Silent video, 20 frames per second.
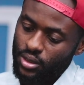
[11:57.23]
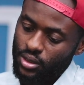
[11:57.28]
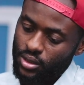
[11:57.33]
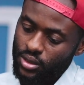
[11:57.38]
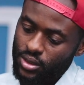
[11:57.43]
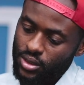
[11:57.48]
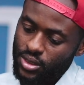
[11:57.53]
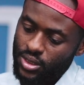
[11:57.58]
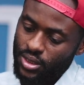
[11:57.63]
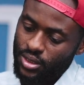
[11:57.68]

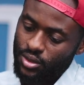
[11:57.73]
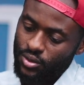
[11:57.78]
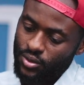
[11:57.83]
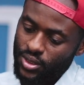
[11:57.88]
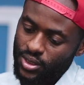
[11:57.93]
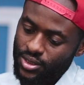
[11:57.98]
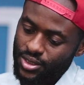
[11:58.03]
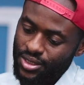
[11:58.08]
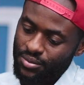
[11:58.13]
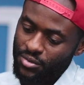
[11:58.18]
As I know
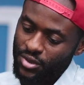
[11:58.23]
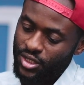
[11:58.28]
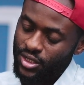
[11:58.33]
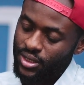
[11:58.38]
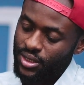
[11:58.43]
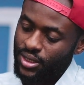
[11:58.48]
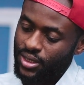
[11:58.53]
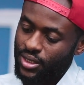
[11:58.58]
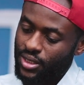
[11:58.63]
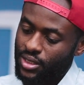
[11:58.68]
that
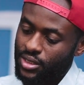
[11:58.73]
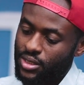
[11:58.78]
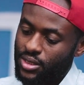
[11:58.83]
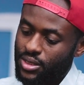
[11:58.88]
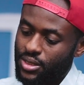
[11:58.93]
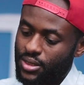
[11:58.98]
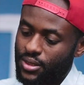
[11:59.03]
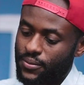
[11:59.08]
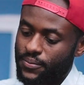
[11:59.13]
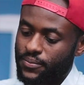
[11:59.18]
America
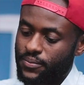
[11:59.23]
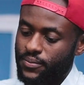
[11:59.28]
has